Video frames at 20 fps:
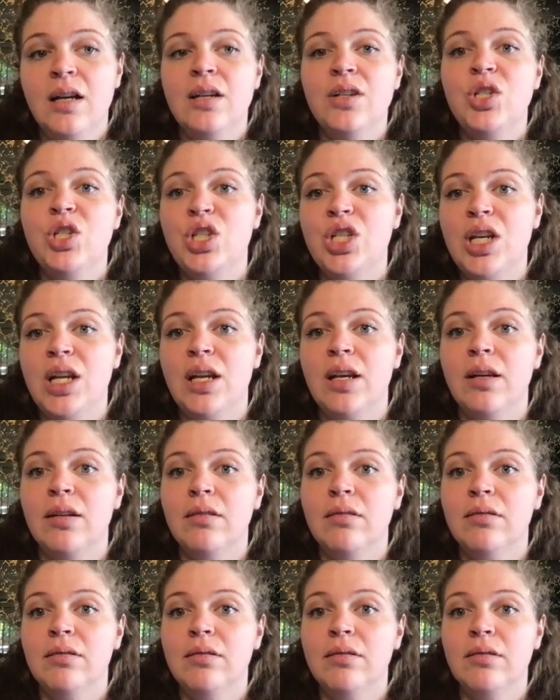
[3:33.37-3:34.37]

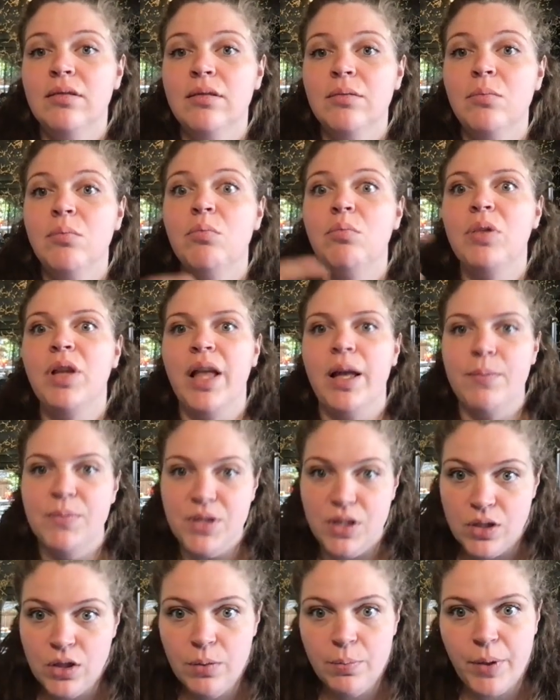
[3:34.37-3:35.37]
she
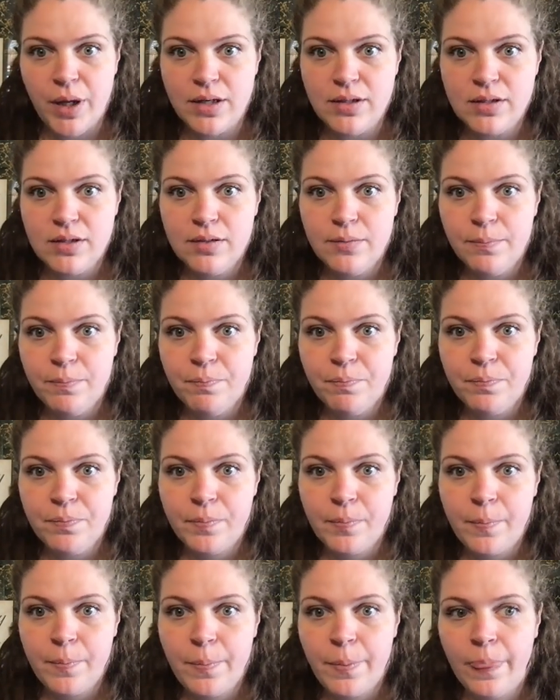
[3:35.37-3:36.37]
blames the serpent,
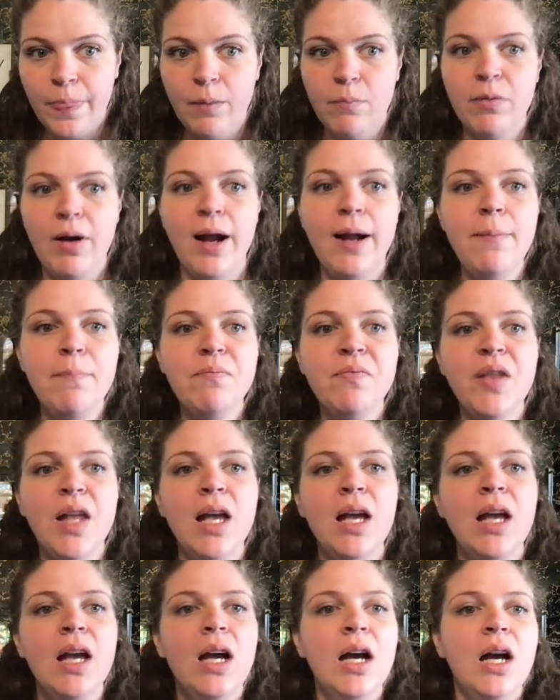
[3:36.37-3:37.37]
right?
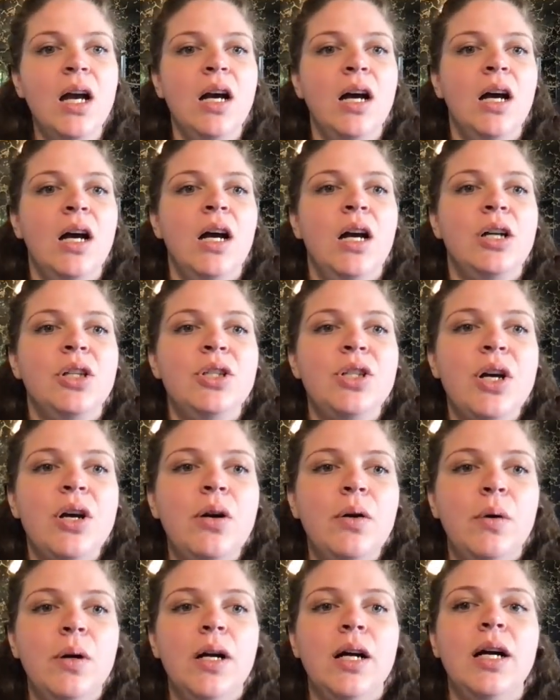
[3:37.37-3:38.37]

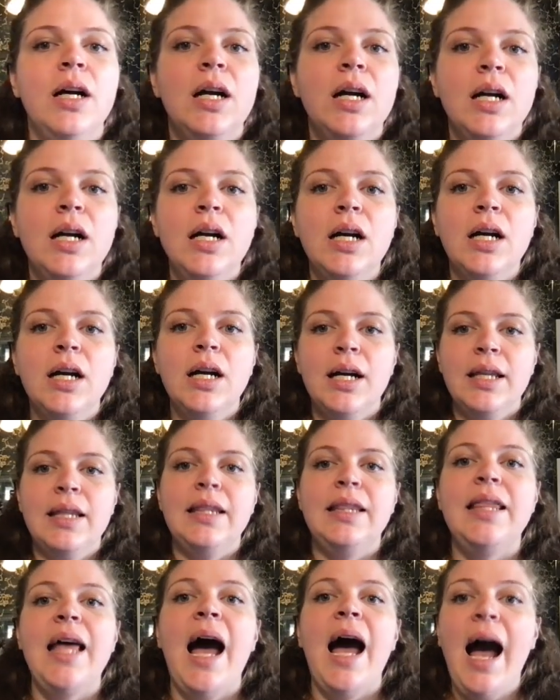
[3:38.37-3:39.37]
So
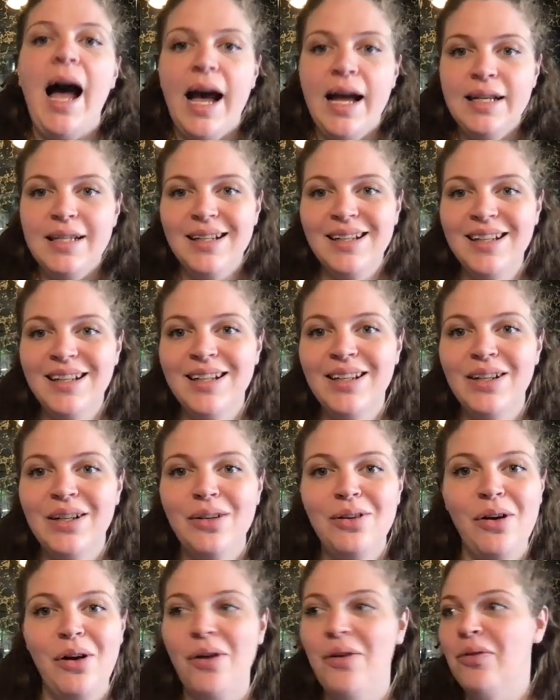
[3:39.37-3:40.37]
that
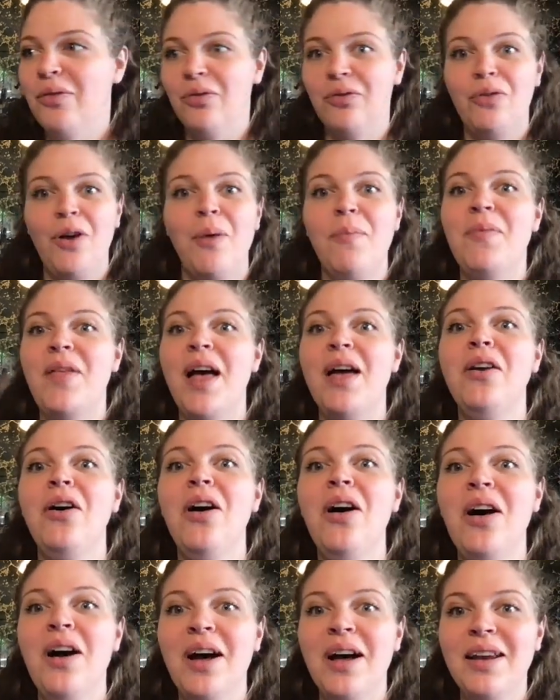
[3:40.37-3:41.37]
from then
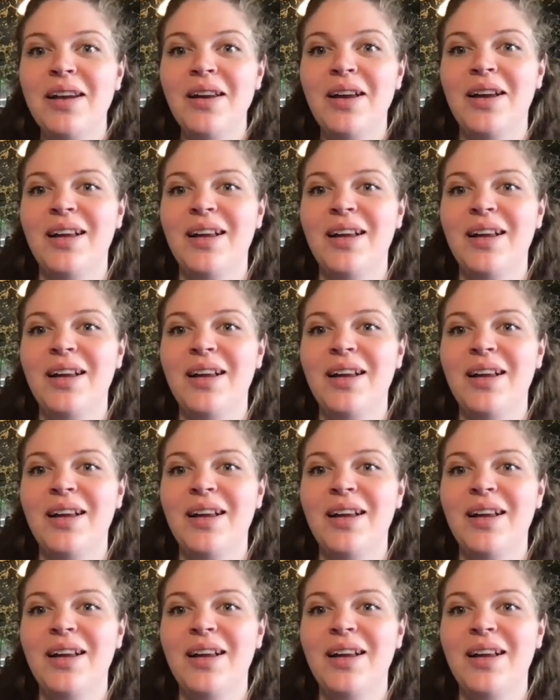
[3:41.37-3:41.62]
on,